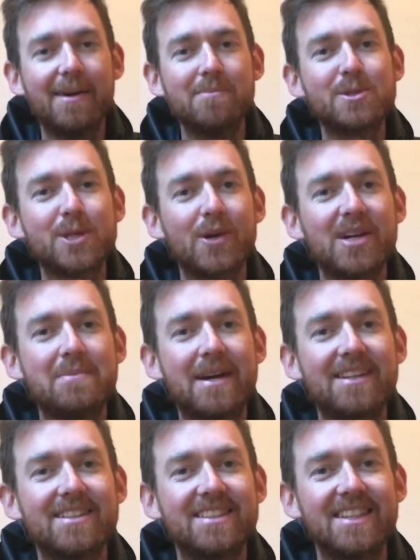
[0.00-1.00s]
sorry
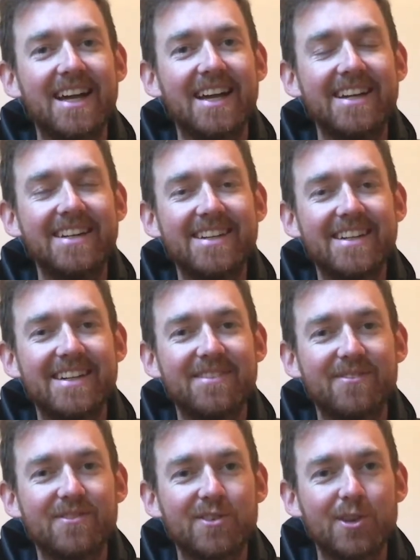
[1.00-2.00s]
about the delay
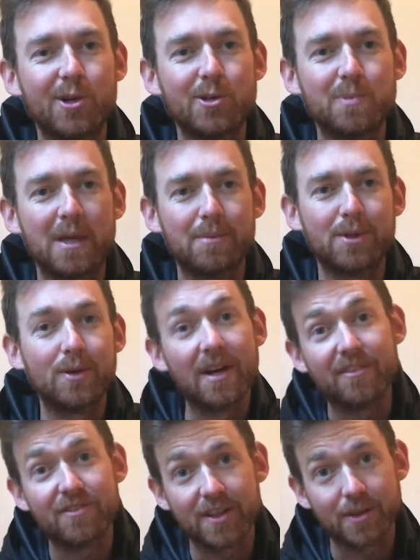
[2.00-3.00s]
for those people who
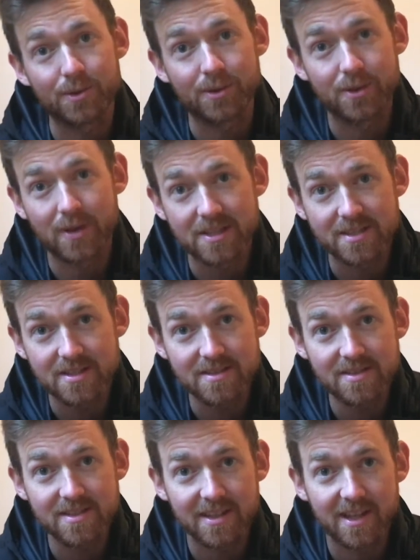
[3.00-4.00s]
have flicked through
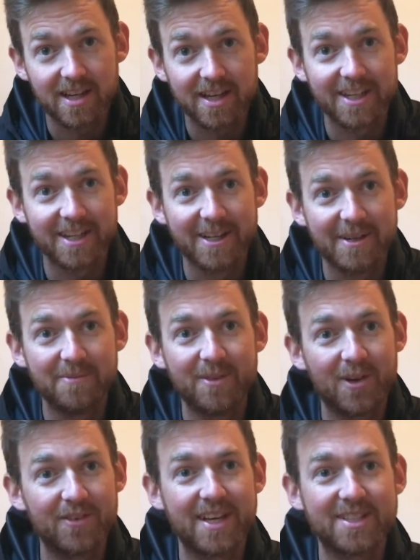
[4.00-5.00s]
questions
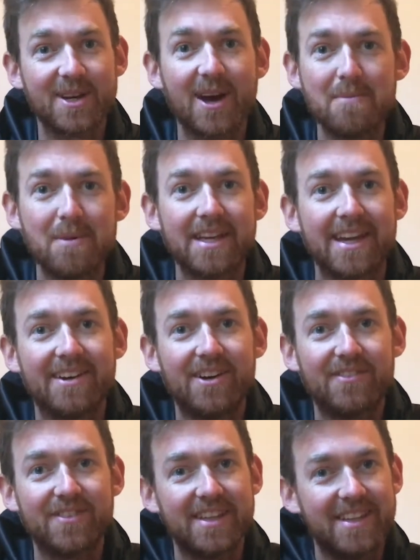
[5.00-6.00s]
over that time. But yeah,
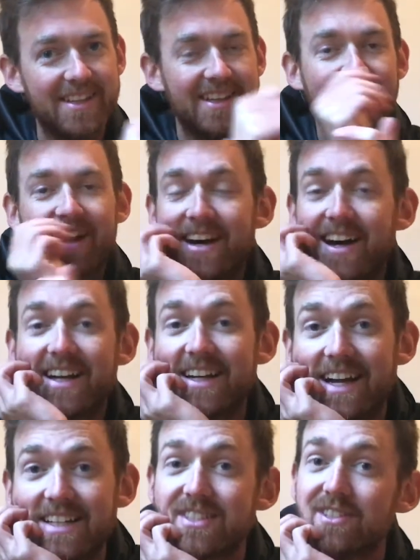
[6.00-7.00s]
hopefully I can
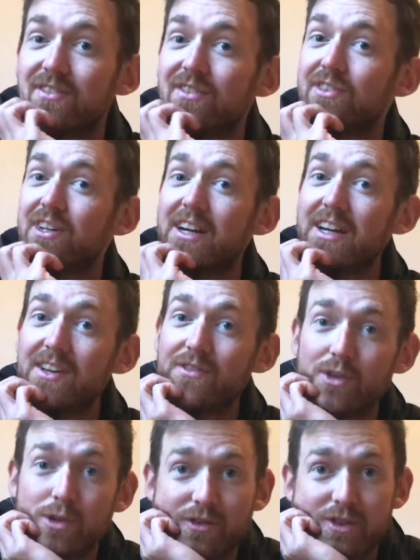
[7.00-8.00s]
answer a
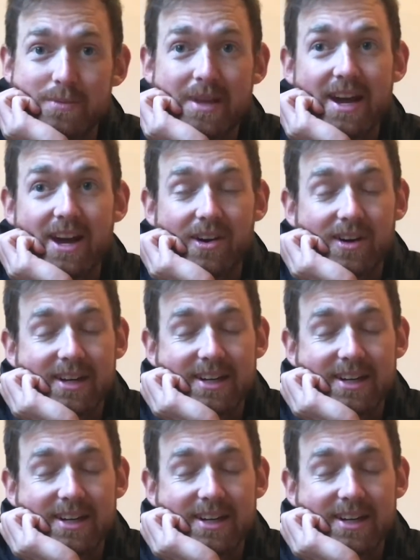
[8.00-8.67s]
few of them now.